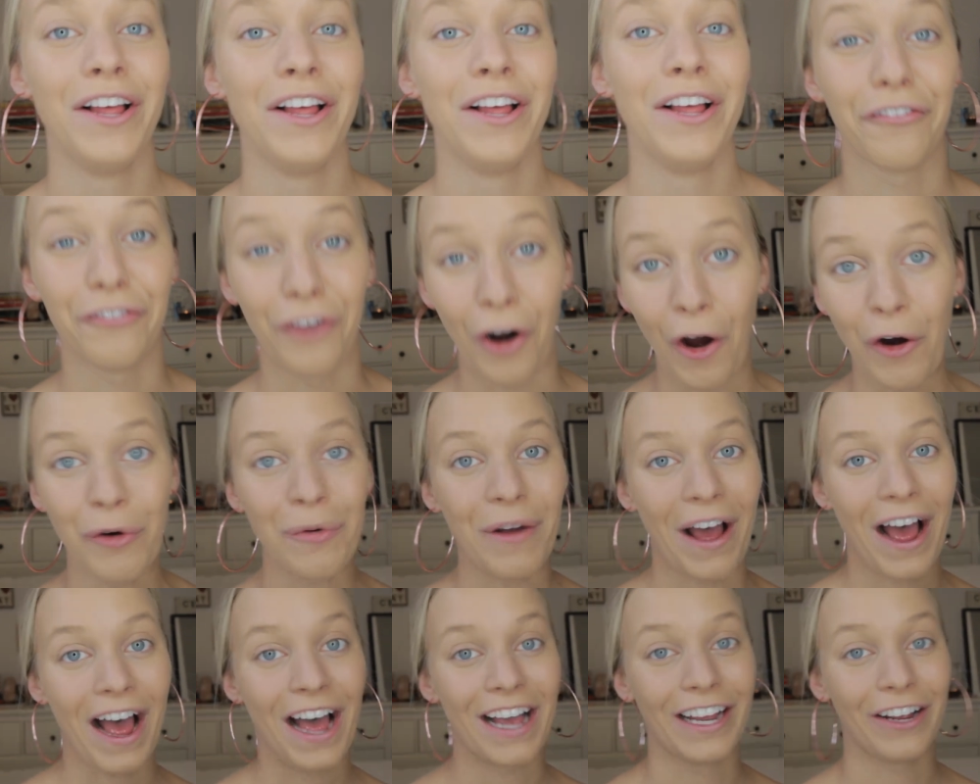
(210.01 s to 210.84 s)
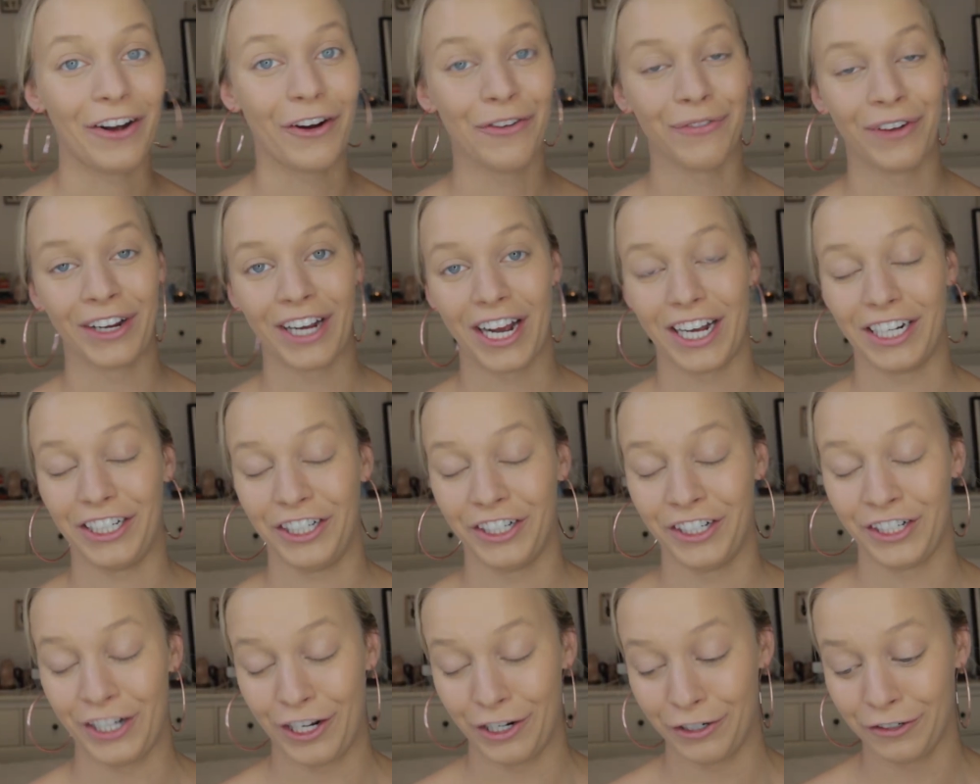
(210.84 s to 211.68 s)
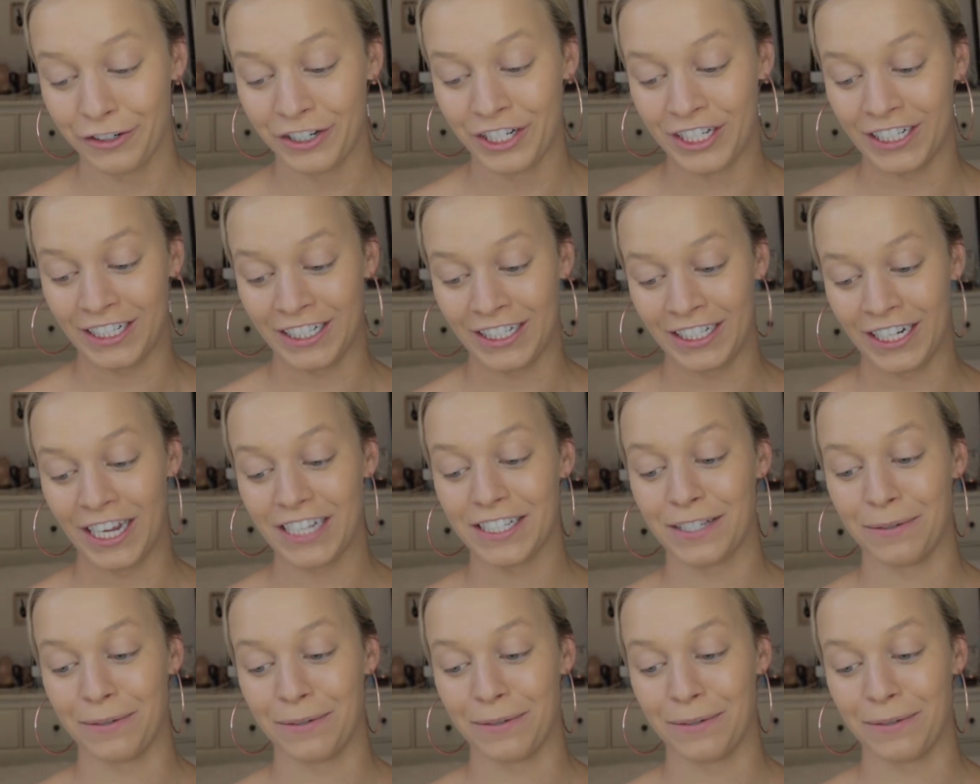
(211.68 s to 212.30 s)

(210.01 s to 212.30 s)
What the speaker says: Throwback. Oh my god, you're an OG